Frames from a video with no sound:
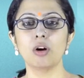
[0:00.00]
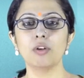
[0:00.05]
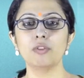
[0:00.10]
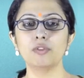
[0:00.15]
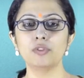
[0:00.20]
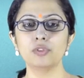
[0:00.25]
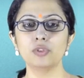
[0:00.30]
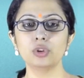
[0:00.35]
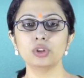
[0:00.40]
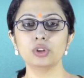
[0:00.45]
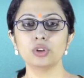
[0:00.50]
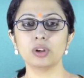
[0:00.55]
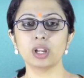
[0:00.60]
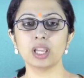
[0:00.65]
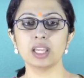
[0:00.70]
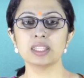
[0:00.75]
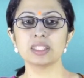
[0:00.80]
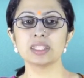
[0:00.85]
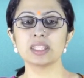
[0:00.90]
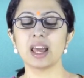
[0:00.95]
of food
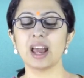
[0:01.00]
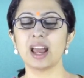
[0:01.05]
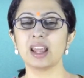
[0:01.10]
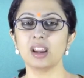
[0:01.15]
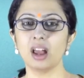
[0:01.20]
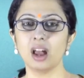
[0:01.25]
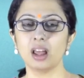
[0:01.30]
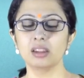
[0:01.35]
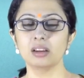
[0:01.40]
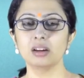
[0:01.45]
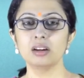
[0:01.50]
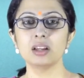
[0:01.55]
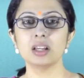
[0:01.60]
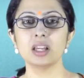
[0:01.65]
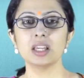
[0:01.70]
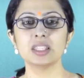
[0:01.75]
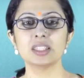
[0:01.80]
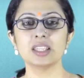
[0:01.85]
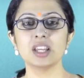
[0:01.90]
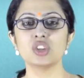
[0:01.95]
grains and other
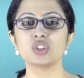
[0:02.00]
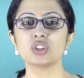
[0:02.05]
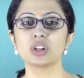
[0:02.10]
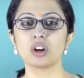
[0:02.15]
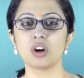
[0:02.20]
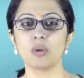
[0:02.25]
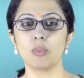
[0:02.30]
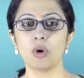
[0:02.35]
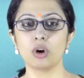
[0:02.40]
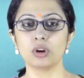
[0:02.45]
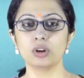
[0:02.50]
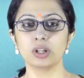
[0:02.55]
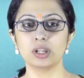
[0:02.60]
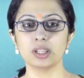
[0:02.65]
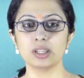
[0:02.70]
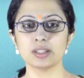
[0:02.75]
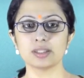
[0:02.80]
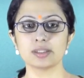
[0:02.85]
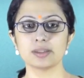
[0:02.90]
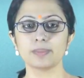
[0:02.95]
essential
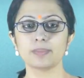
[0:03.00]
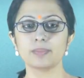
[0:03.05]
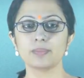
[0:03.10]
commodities.